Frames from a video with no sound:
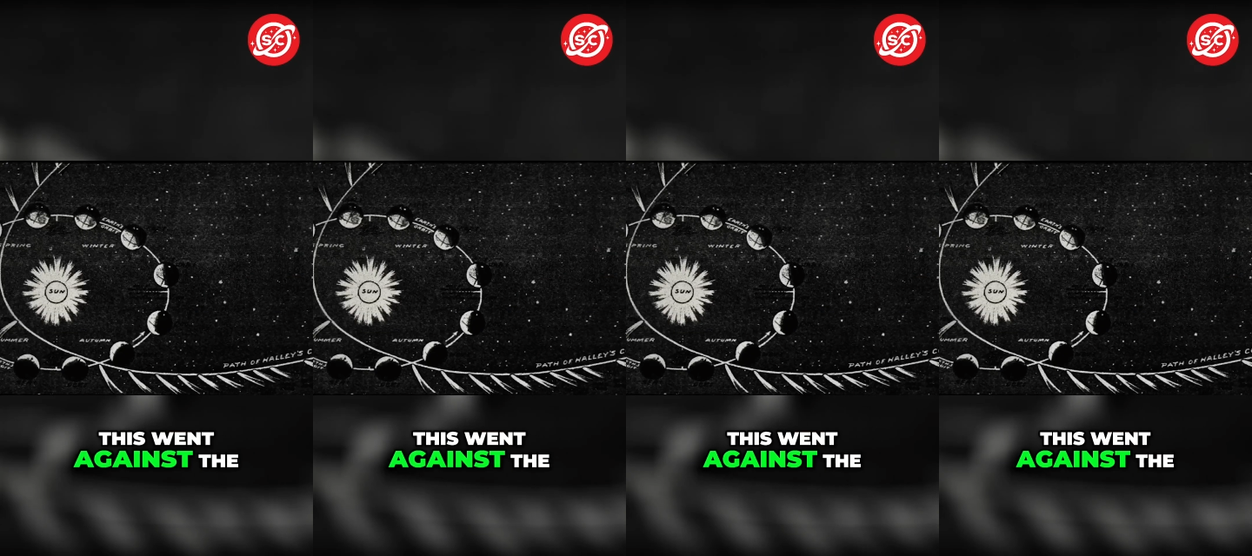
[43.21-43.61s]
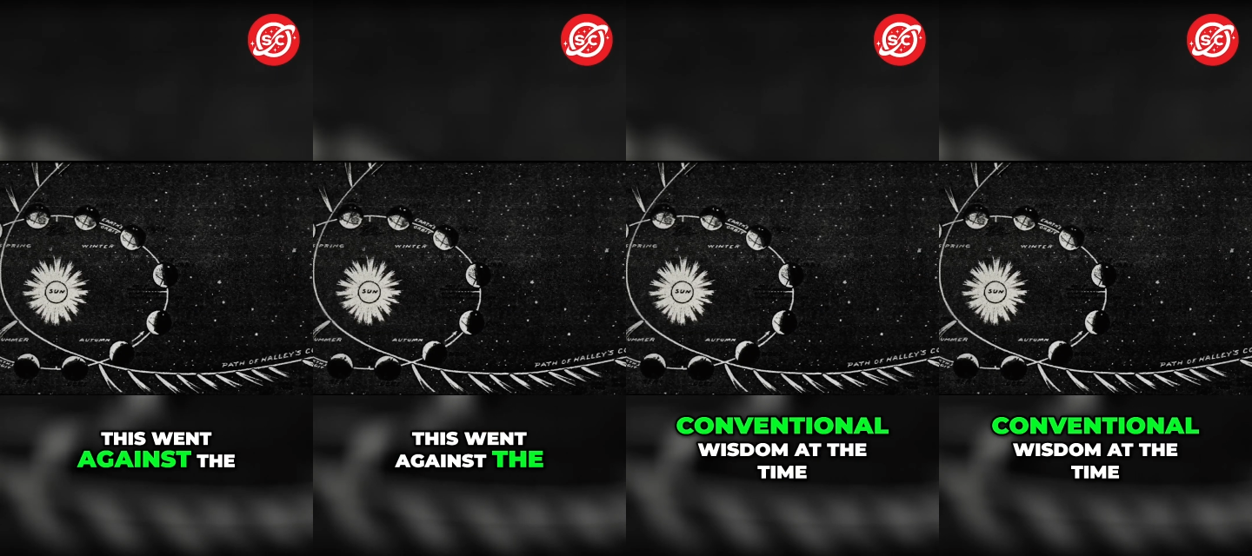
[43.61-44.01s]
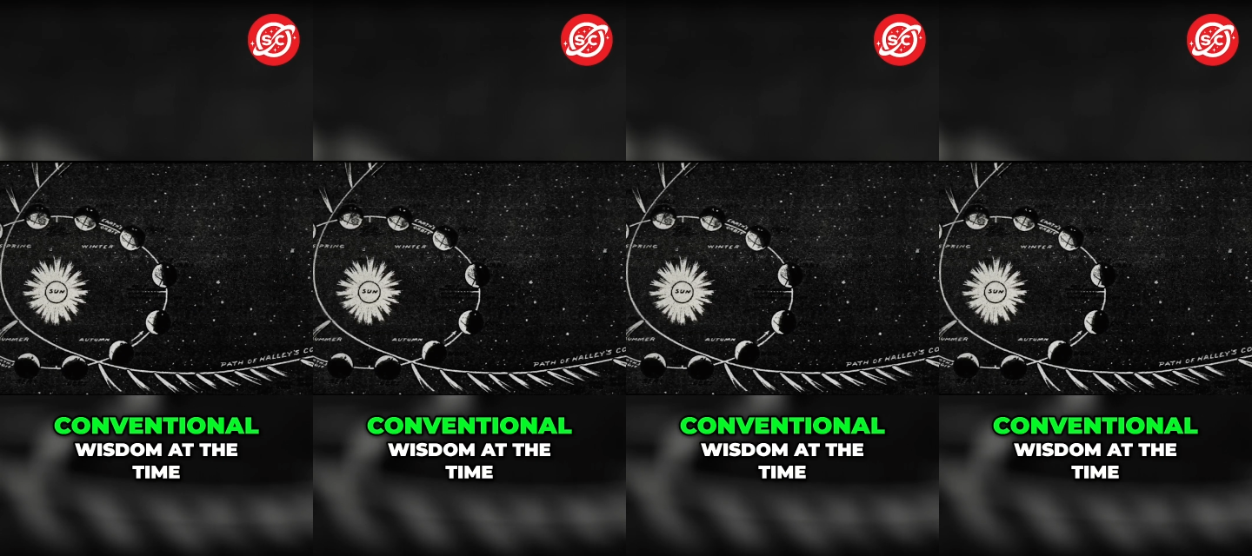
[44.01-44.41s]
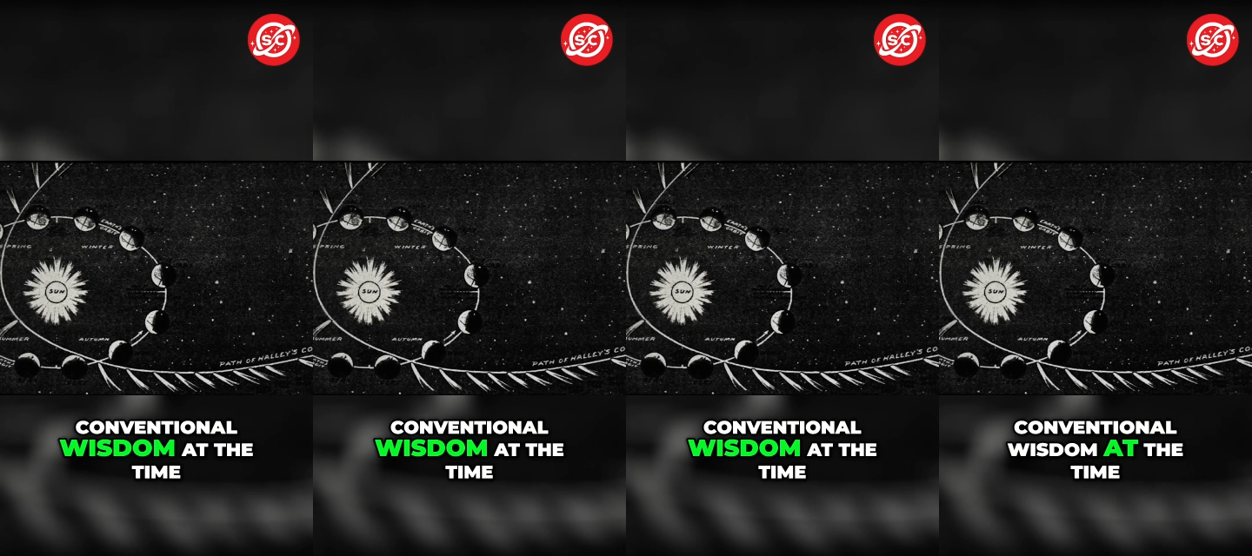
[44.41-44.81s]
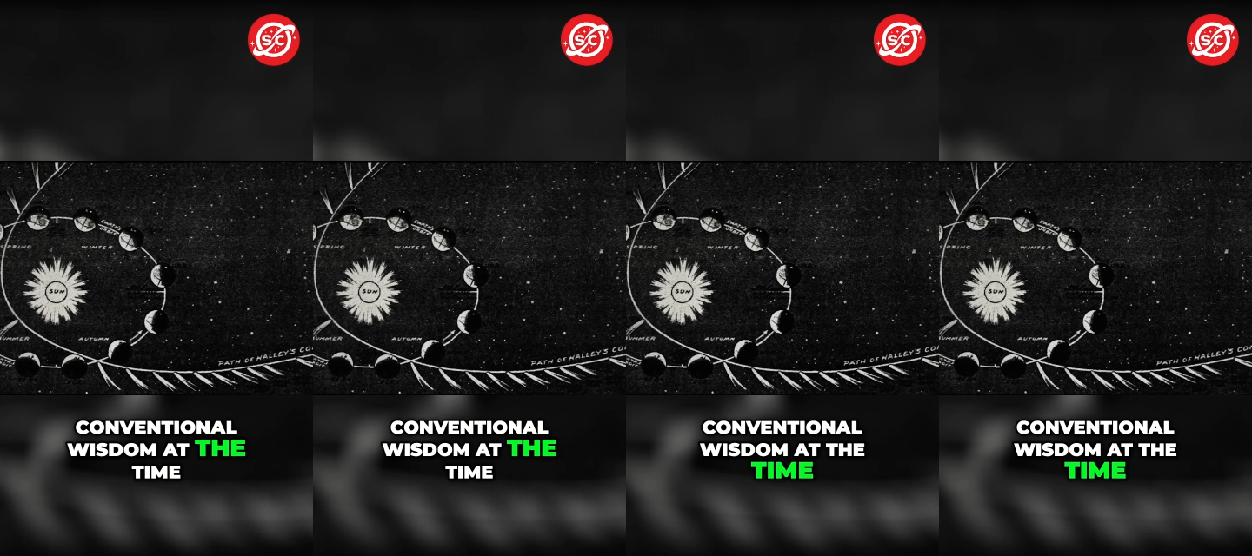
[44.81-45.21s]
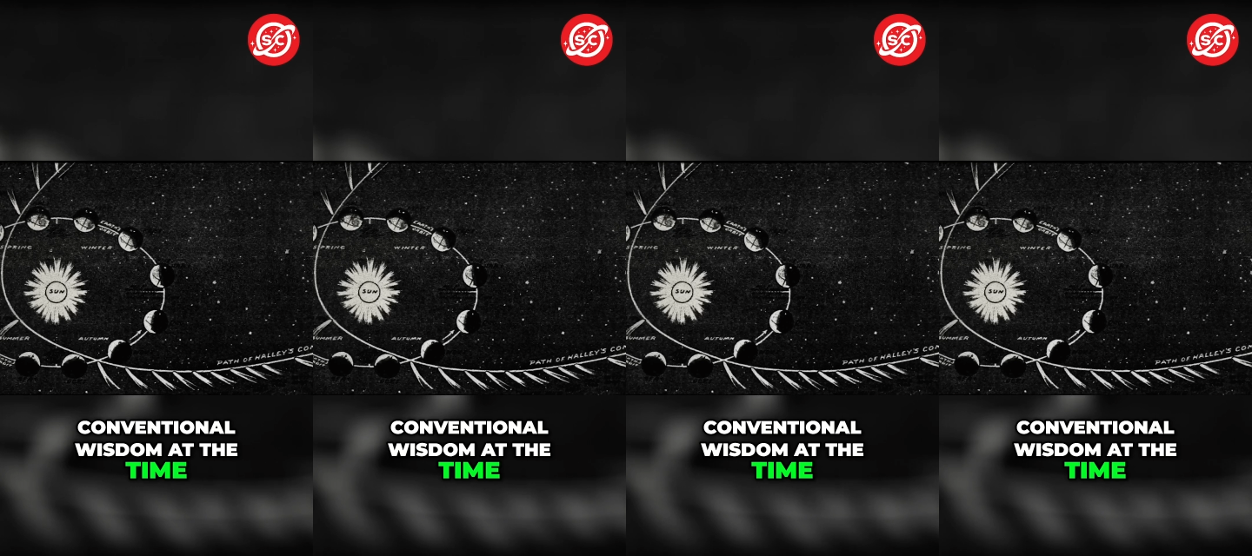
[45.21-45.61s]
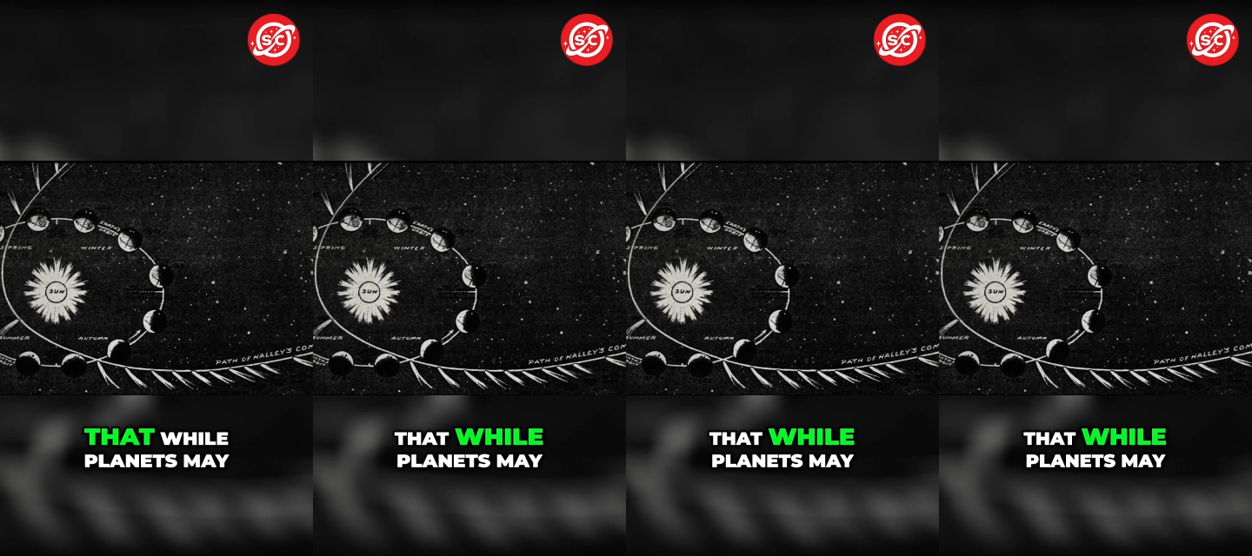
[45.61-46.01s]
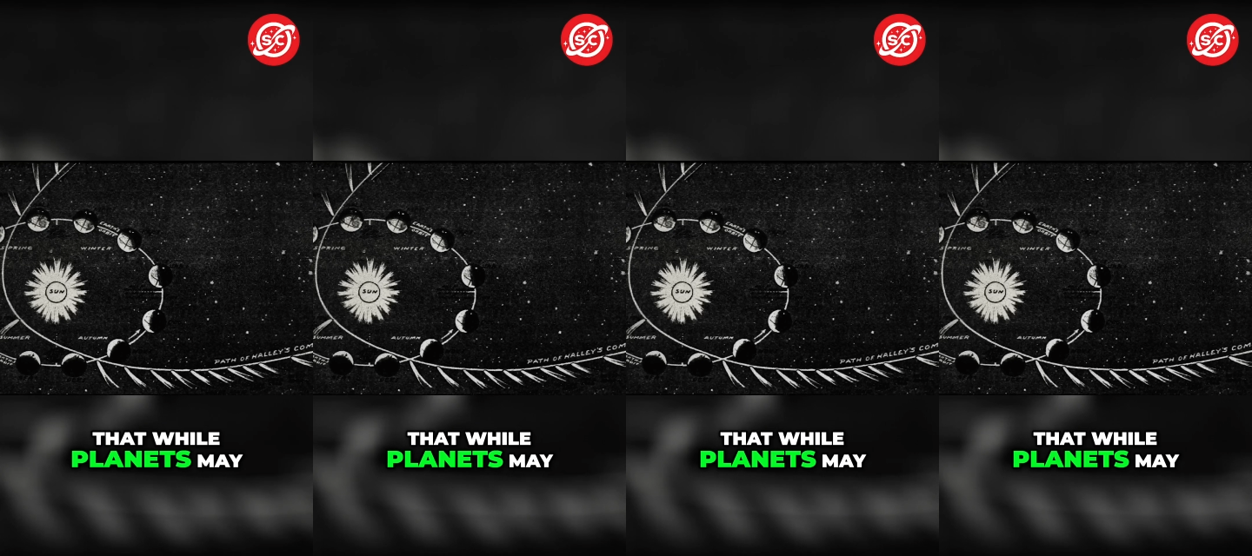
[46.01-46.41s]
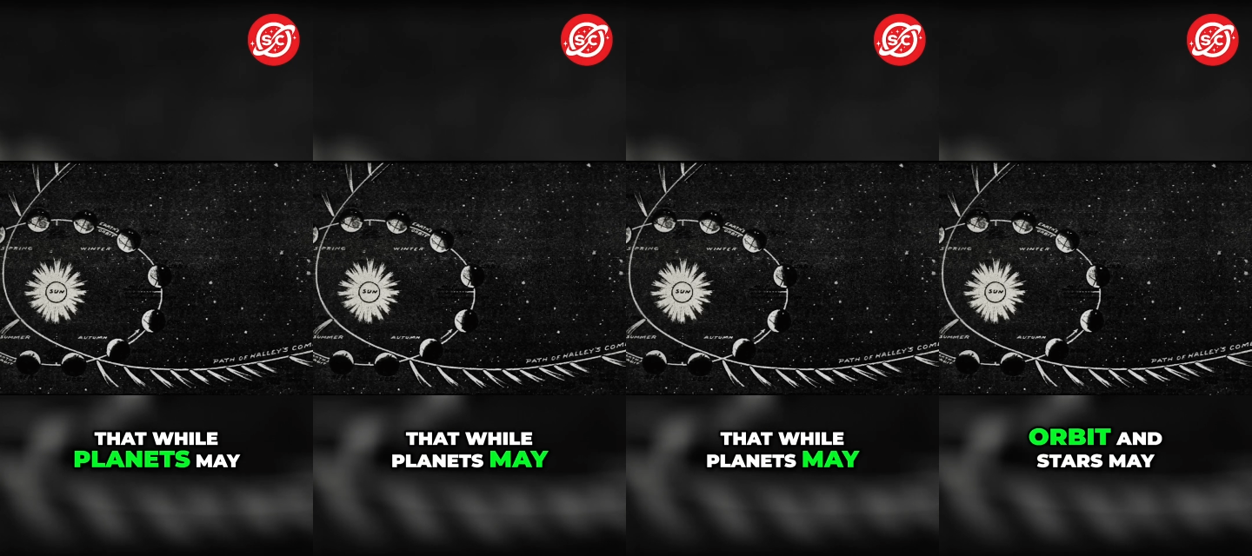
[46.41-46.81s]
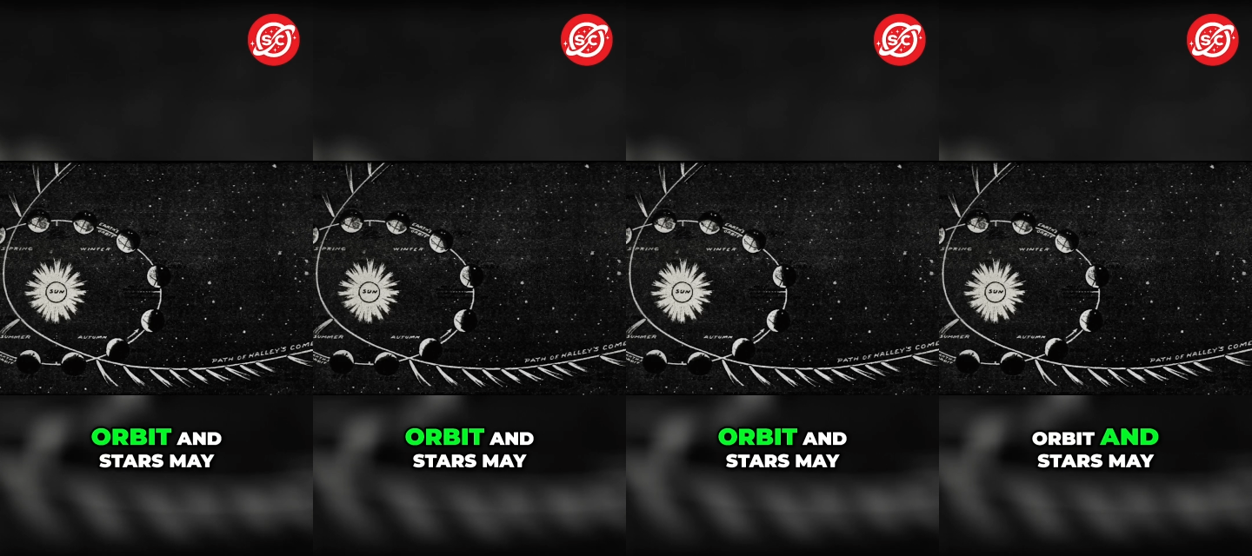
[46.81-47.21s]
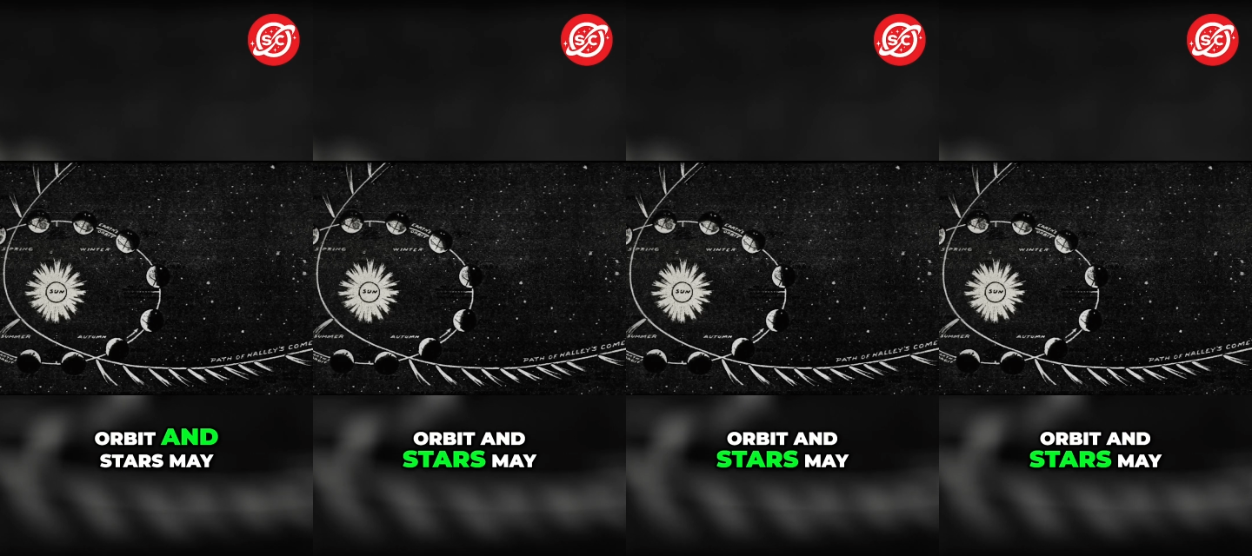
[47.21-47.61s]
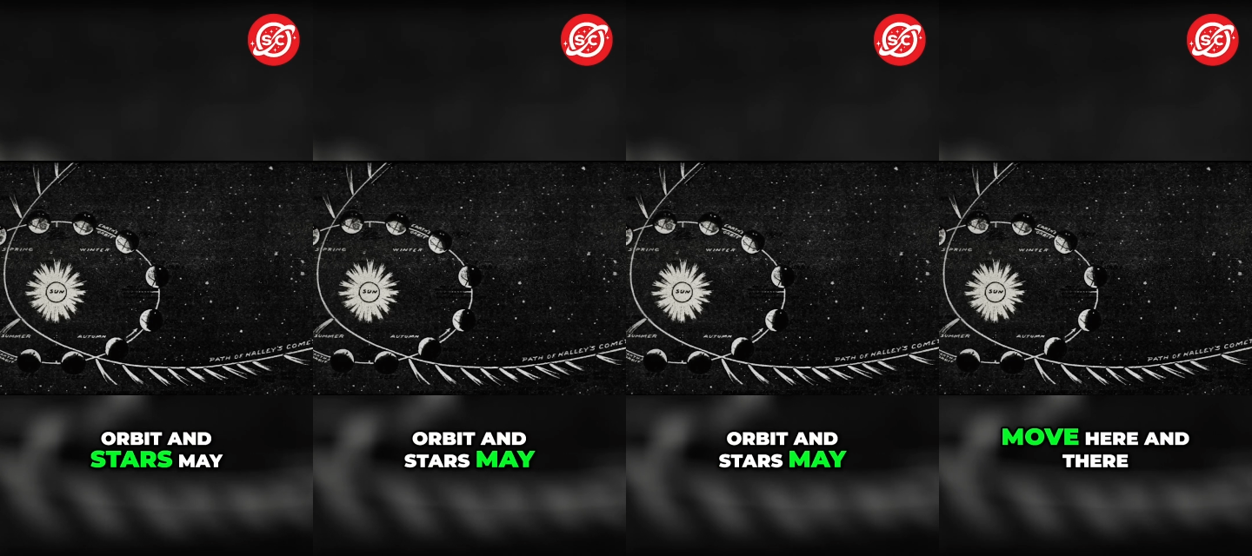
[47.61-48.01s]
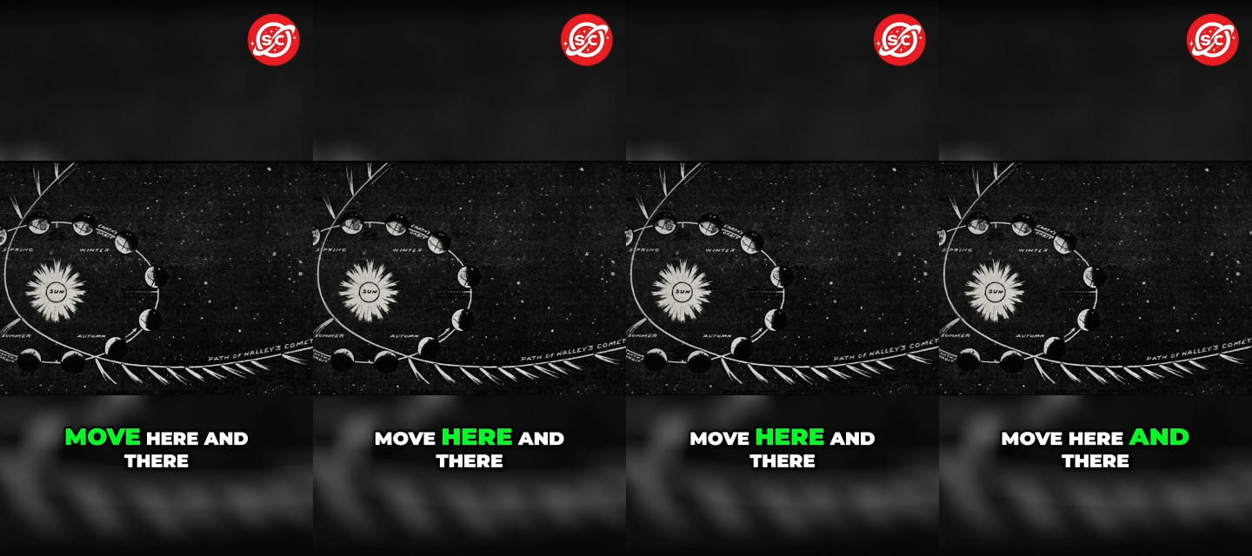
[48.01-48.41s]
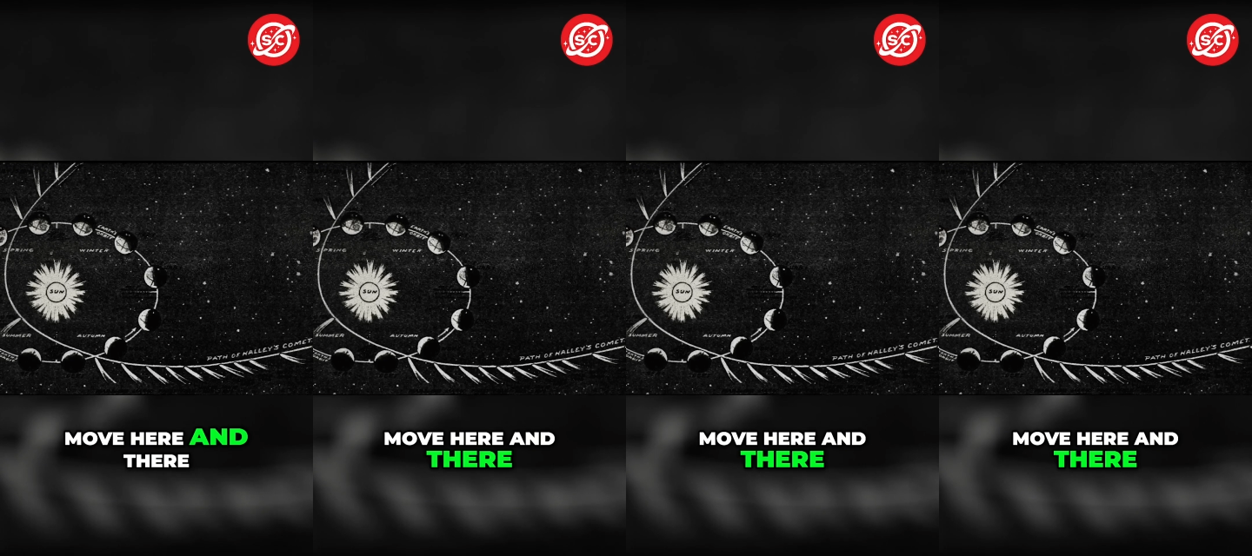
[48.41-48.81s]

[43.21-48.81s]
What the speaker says: (no speaker visible)